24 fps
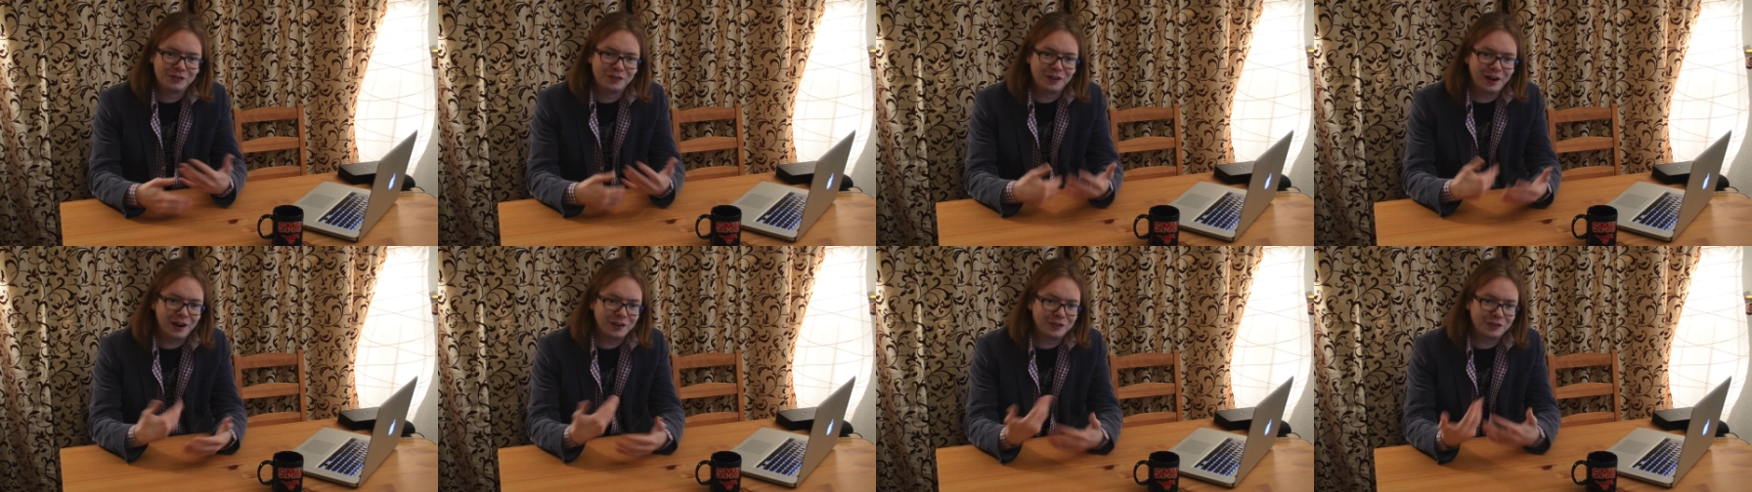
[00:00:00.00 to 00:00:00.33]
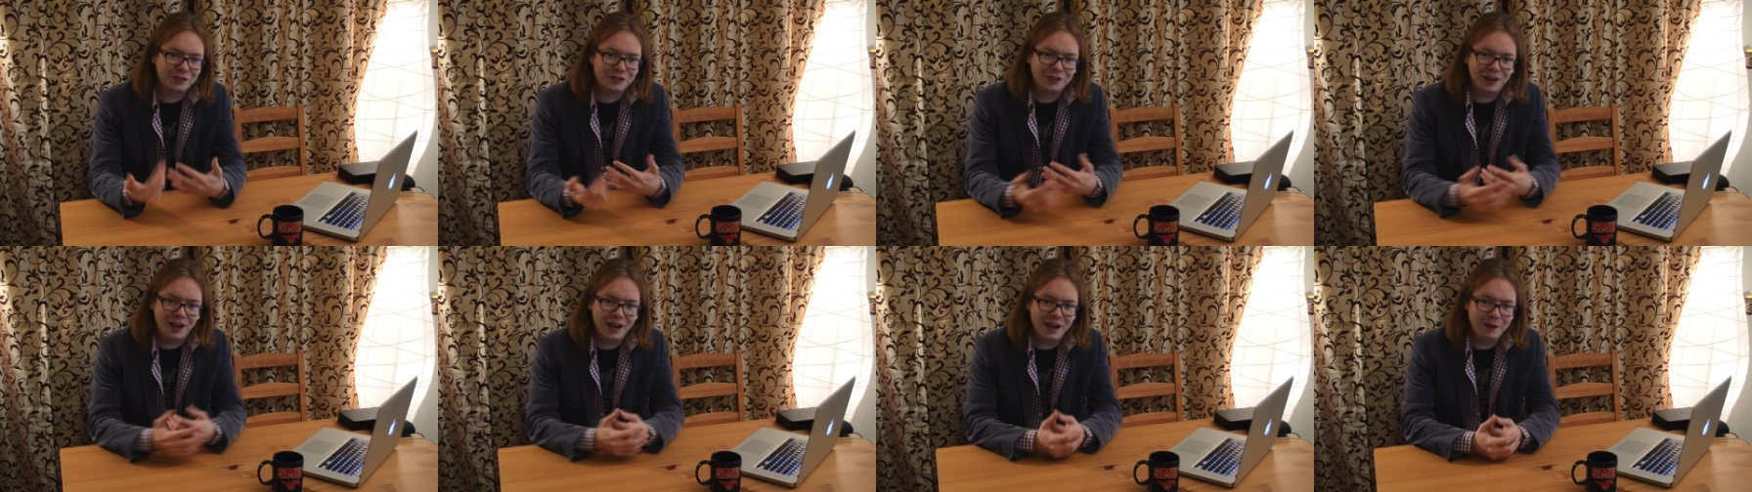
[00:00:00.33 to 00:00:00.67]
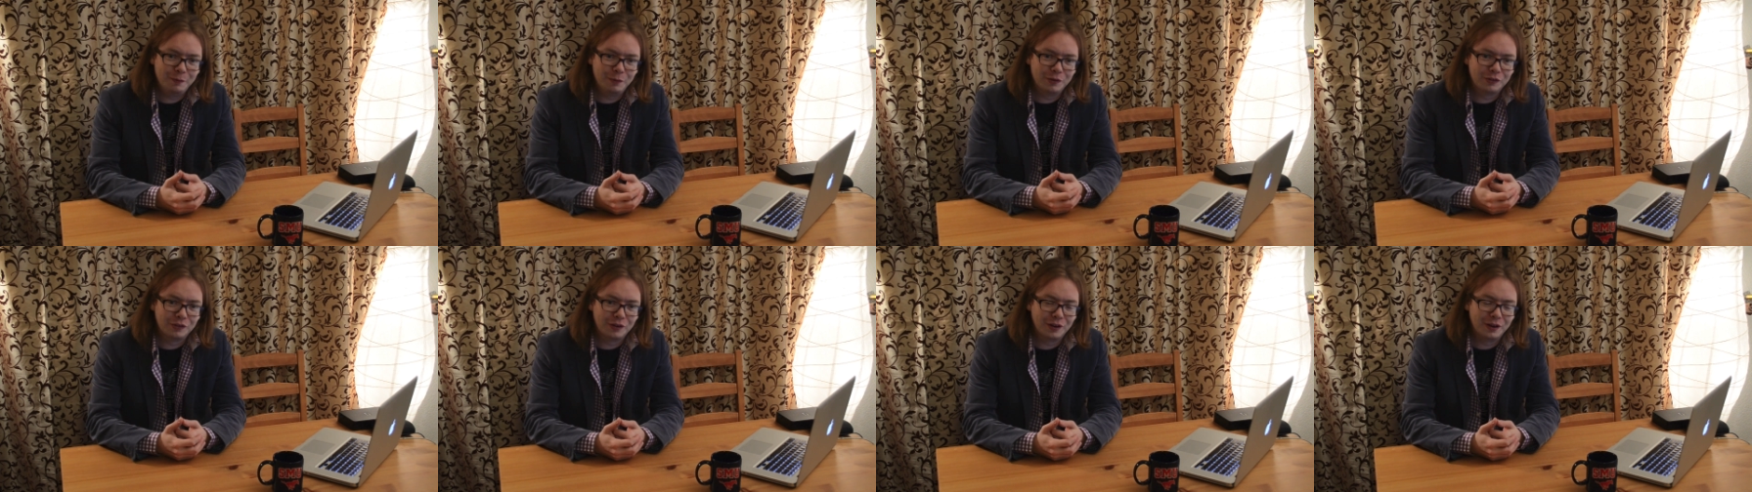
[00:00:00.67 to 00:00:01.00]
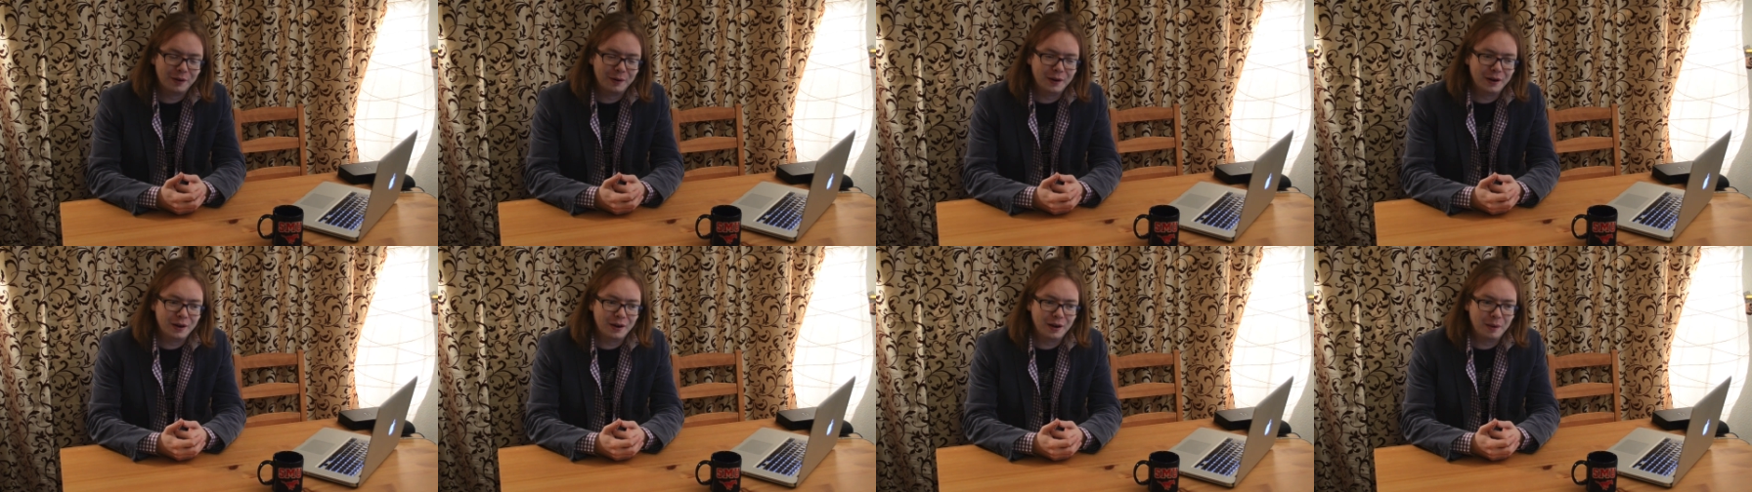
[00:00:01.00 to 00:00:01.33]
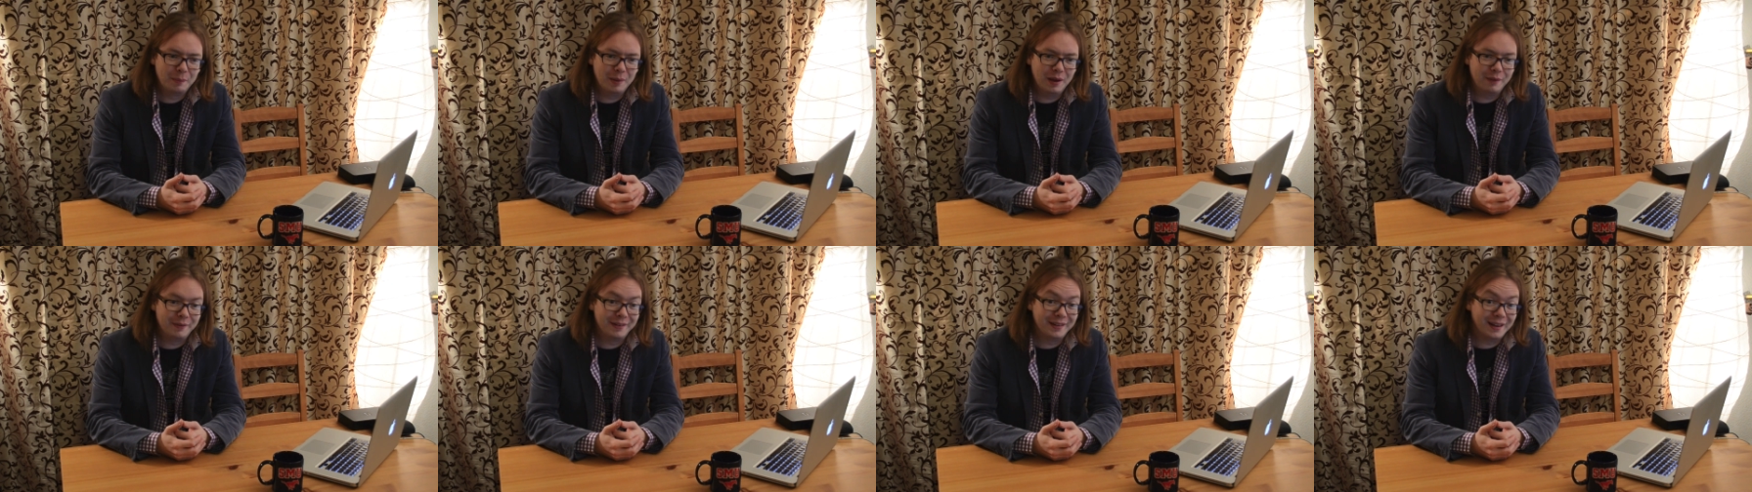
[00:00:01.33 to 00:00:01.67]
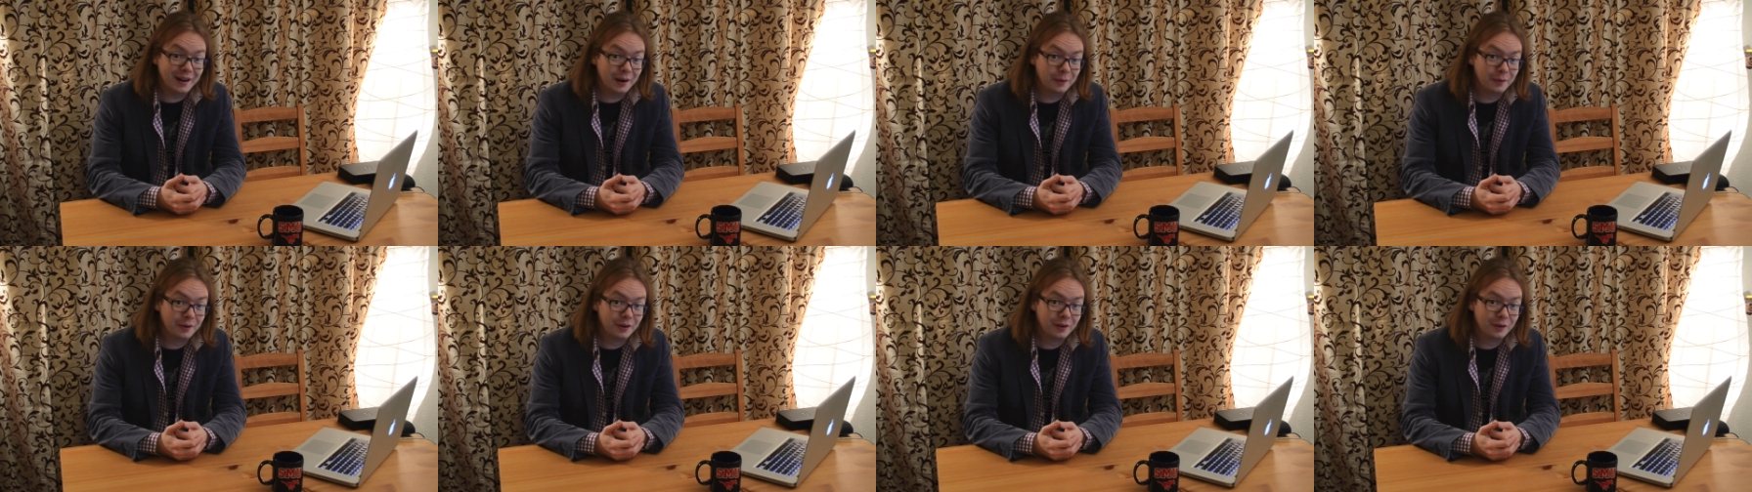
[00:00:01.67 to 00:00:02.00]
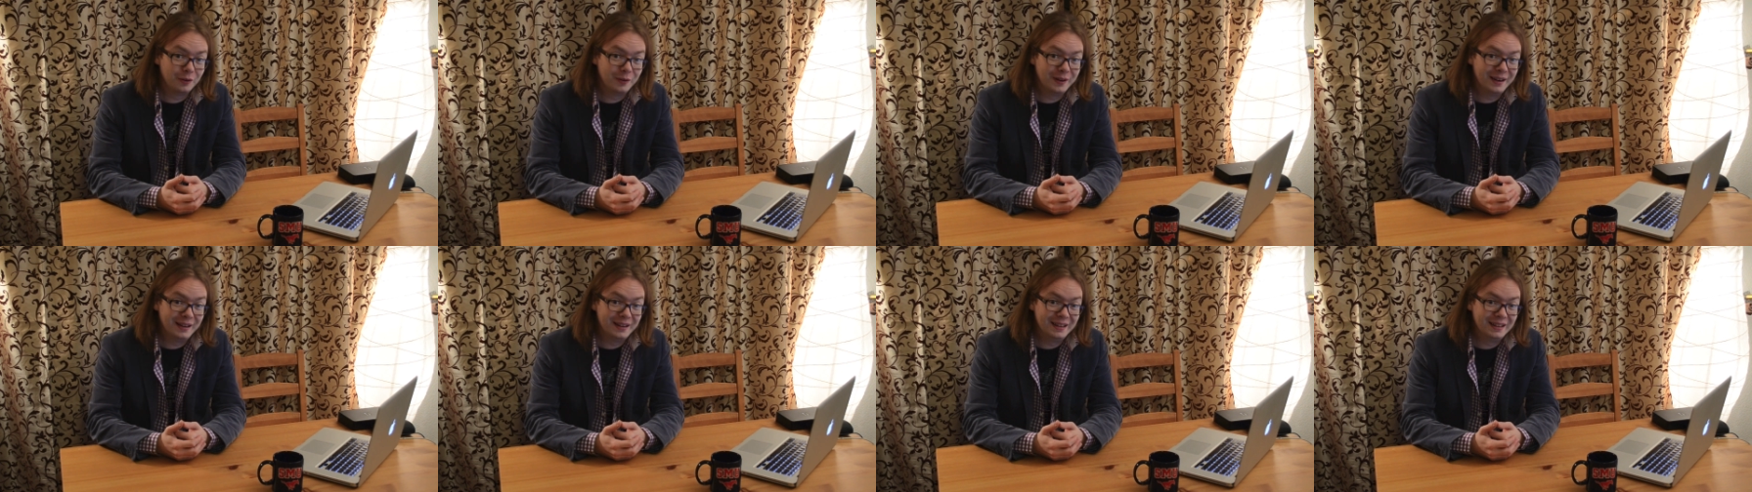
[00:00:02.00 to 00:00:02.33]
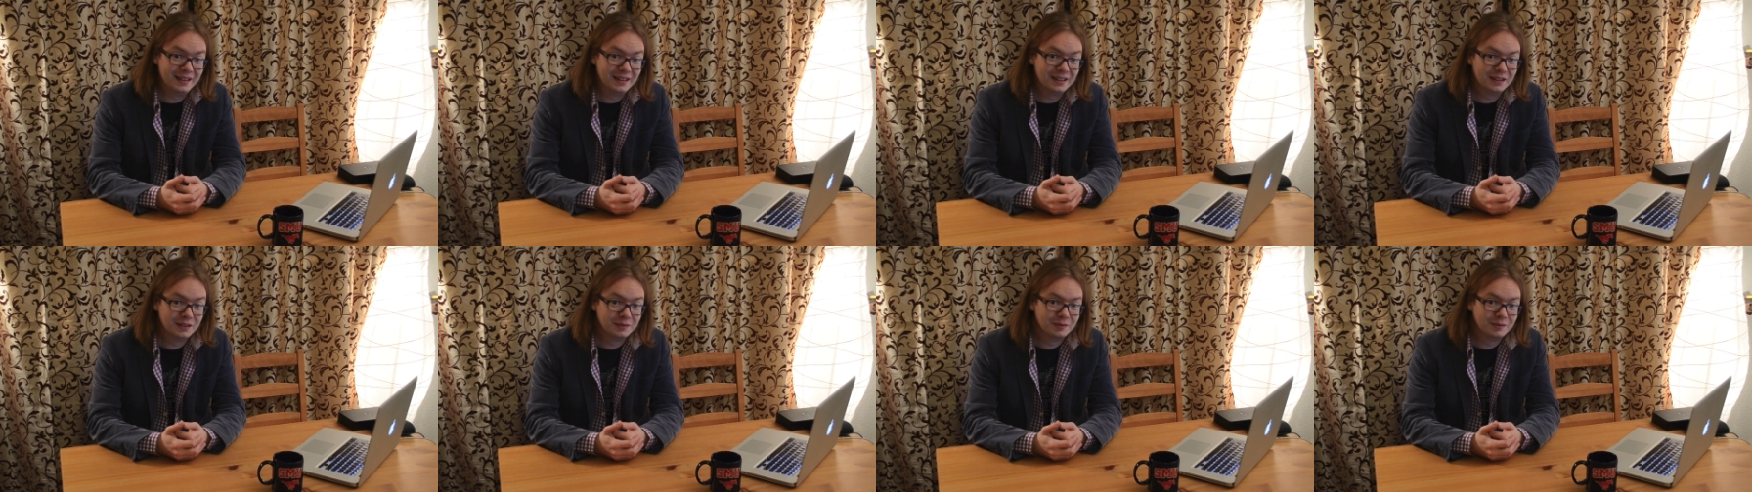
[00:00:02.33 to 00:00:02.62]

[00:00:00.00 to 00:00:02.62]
that I just gave was a bit of a downer, really,